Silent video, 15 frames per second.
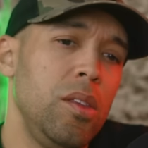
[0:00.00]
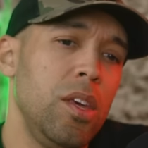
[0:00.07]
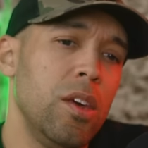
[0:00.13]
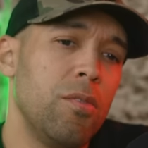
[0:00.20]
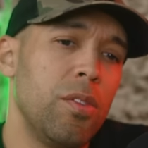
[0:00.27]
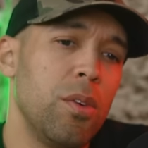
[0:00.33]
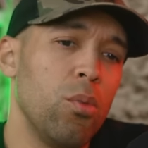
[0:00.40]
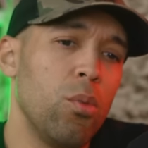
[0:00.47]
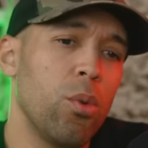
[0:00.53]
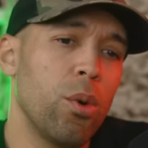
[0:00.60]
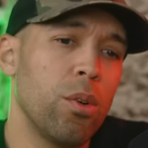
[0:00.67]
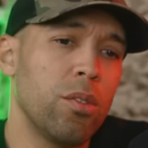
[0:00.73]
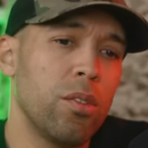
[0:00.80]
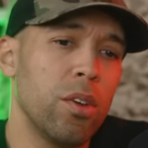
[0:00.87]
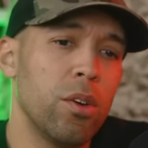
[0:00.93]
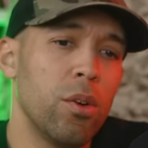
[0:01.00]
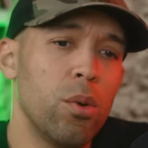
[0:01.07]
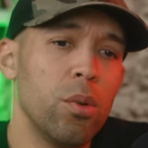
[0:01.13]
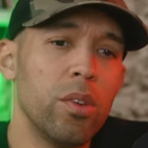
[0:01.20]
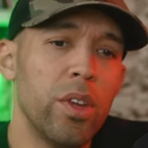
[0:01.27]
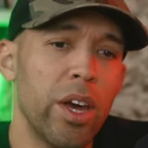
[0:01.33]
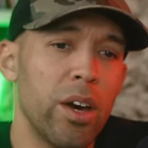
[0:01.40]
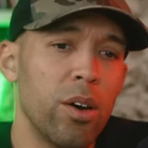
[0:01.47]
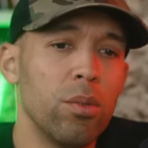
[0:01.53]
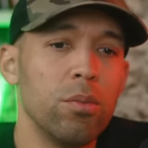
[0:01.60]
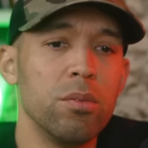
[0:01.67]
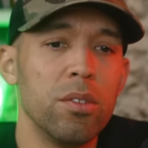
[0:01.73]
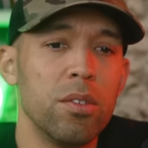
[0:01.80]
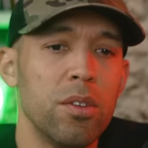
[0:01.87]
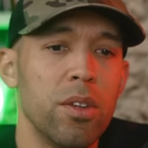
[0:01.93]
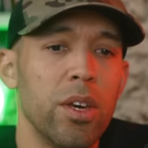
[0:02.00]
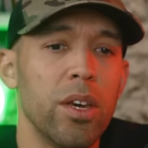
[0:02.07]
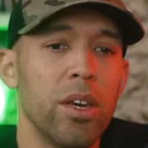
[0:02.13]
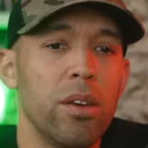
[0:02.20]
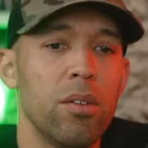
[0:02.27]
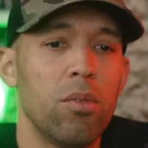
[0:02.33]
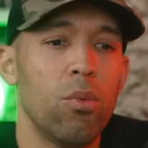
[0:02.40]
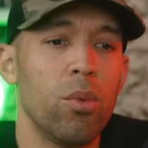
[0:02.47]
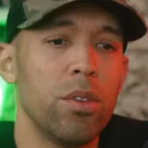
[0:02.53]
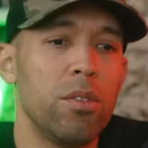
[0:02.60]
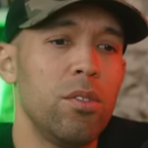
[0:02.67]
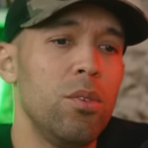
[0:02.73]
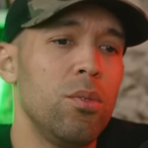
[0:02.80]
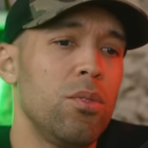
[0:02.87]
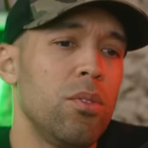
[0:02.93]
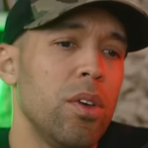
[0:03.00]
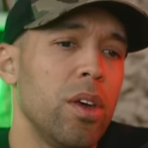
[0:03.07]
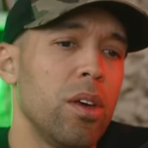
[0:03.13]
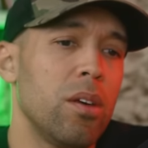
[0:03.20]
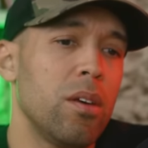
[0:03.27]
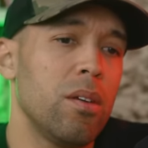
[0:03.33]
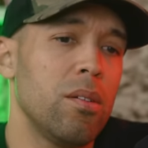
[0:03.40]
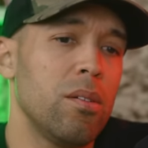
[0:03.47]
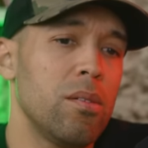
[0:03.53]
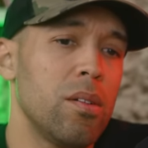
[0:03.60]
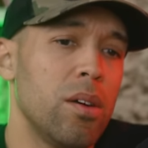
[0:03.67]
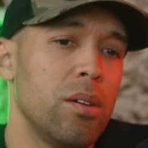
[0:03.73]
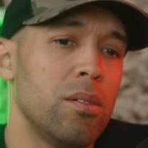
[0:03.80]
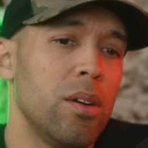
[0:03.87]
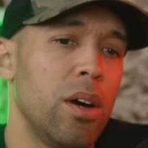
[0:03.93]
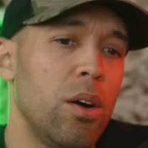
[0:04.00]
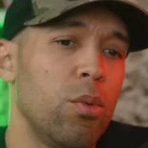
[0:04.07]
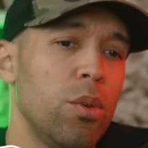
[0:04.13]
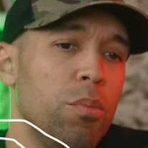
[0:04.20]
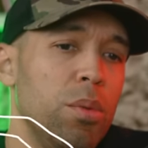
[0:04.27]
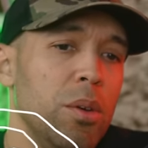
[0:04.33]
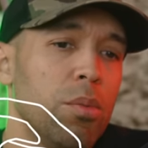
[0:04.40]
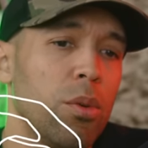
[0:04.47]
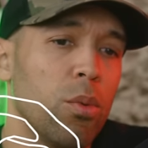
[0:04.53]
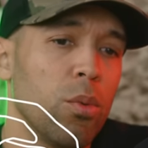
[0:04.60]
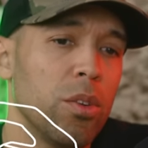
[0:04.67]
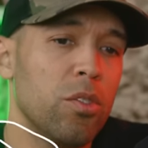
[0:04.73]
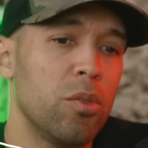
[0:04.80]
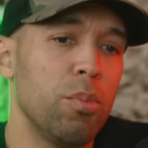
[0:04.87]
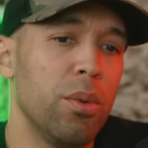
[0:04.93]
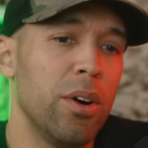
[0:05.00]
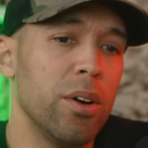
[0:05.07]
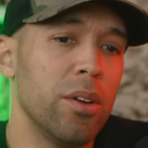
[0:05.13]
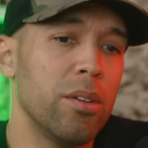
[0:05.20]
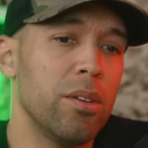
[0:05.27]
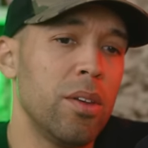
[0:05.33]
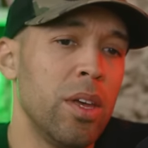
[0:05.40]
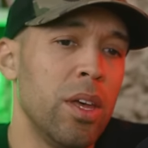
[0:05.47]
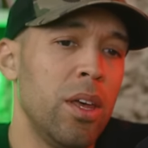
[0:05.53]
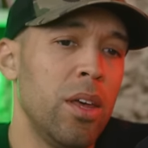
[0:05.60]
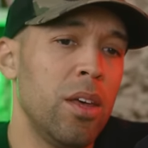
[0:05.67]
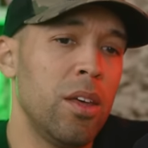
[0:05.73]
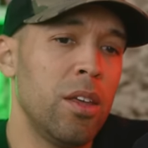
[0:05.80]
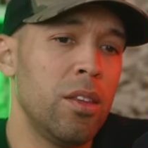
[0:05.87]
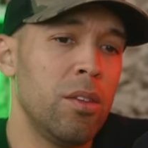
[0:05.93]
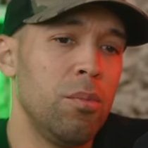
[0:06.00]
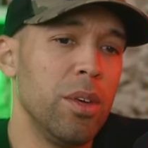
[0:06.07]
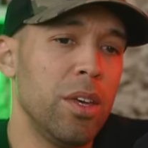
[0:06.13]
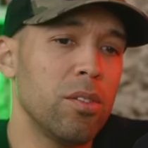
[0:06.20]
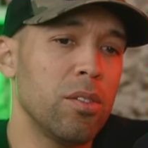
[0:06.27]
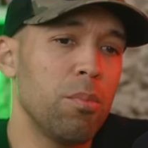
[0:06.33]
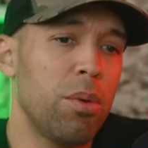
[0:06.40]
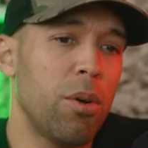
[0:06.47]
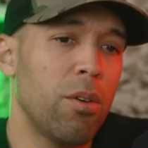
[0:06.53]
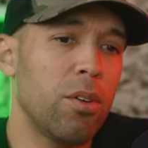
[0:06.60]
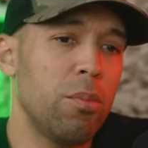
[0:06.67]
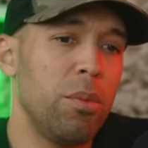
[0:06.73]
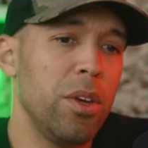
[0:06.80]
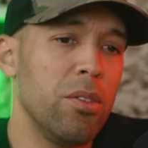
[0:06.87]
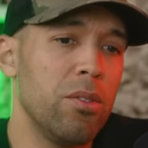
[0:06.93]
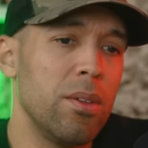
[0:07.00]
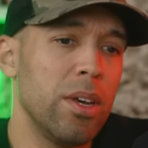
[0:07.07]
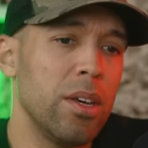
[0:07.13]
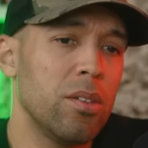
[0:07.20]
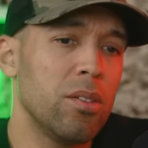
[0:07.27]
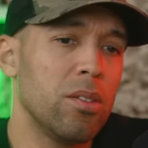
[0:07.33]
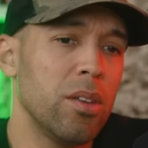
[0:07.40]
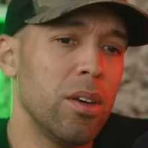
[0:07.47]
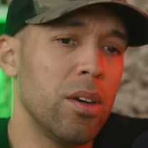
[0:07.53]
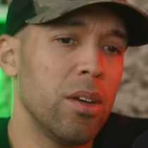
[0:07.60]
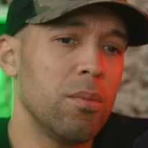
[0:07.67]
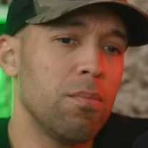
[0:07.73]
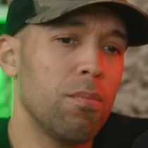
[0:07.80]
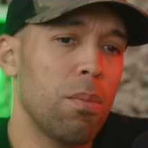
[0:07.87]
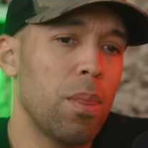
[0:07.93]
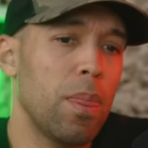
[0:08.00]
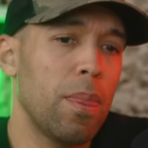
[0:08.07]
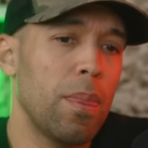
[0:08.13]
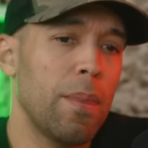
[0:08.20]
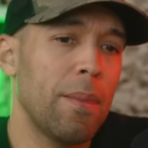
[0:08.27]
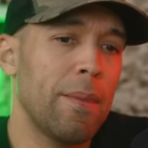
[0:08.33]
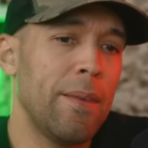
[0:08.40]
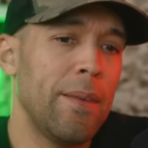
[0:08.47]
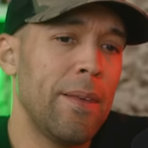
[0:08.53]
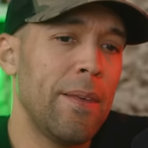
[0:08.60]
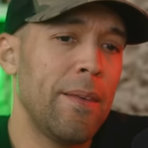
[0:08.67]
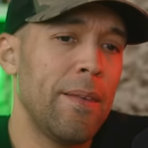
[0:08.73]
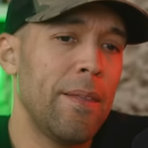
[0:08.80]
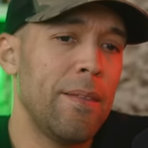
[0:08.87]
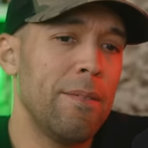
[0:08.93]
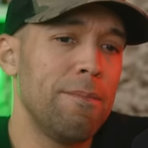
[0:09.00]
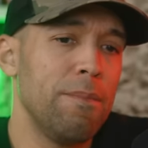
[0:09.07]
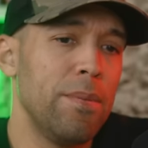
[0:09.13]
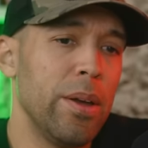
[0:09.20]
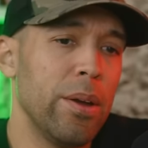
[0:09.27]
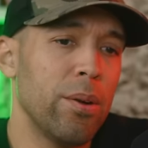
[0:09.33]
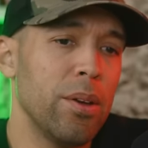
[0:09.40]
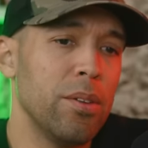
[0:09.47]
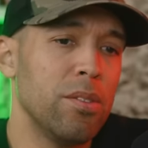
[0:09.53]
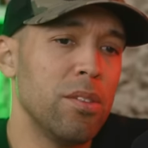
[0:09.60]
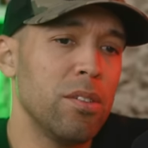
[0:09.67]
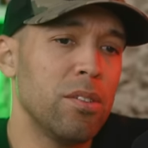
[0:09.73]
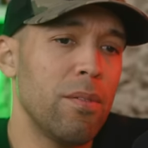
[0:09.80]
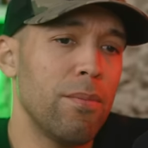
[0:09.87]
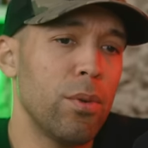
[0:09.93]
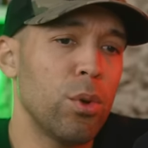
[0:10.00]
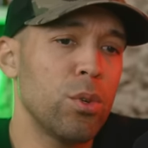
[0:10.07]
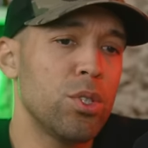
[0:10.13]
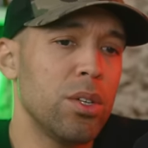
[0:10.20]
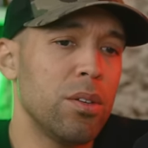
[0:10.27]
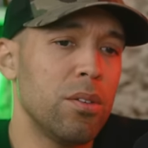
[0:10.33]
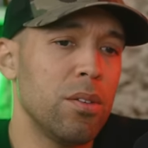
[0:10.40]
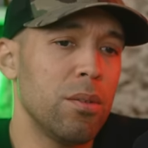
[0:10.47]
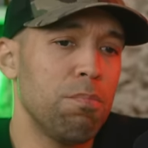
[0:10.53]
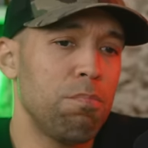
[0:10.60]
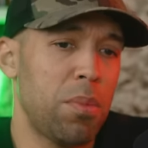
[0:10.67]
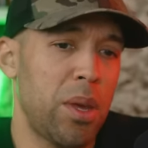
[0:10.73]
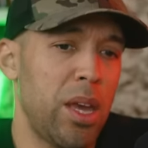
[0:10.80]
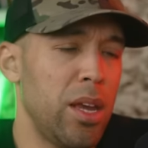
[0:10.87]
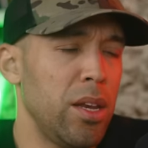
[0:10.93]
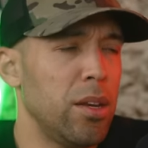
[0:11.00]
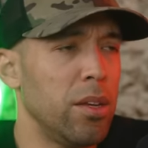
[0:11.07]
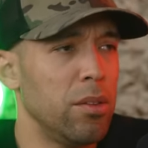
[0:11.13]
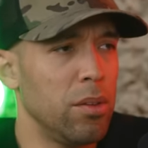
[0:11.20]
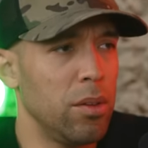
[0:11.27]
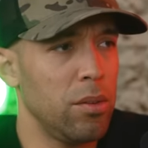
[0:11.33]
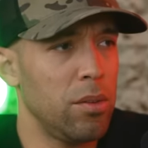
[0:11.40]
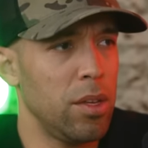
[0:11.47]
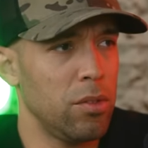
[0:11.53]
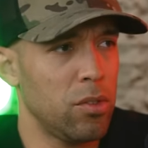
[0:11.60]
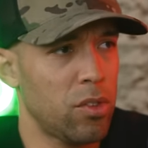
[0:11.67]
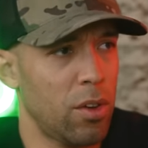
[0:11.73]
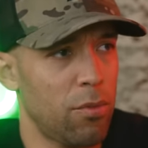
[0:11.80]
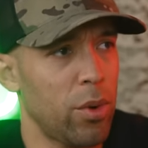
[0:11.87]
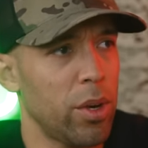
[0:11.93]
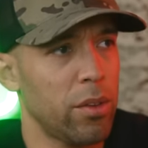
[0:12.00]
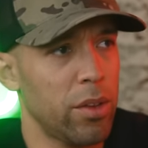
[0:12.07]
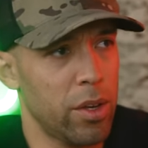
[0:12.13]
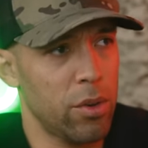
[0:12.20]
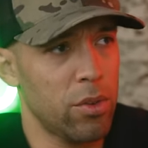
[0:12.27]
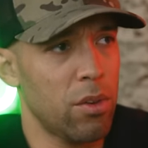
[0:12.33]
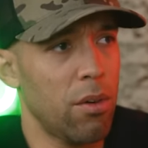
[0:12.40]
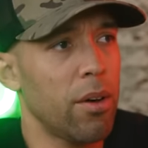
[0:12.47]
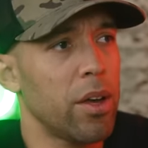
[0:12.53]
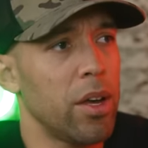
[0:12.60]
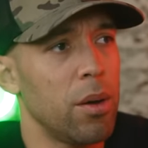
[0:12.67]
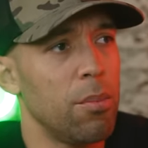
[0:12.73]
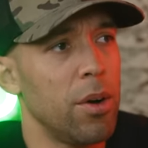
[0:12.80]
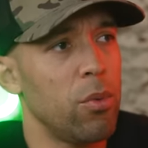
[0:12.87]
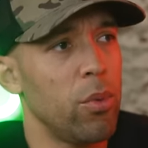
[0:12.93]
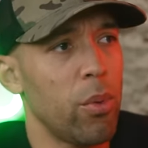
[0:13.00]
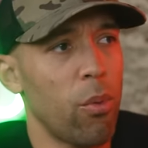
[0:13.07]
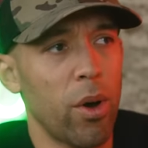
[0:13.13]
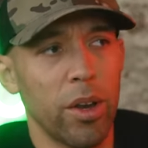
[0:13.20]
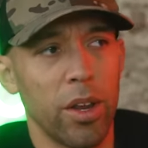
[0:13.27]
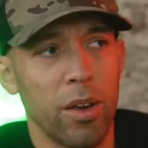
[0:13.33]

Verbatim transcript: If it were to go down today, what do you think? How would people respond? Because a part of me thinks that there is this aversion to pain and, and suffering, like you're talking about. We want